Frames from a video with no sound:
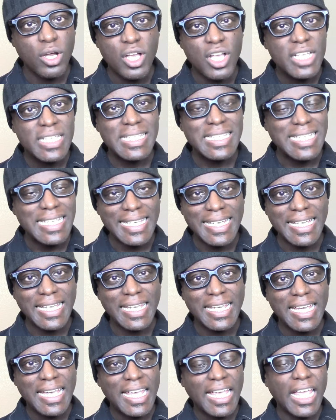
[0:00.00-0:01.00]
city,
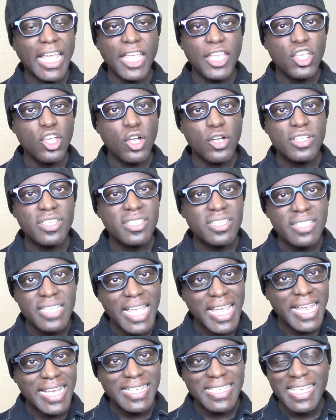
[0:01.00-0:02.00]
in your
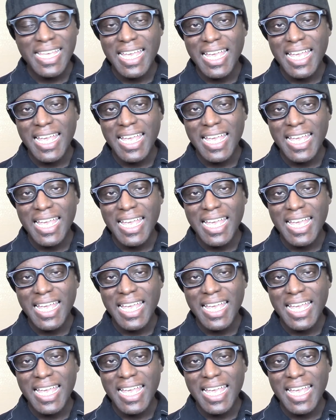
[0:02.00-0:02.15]
state,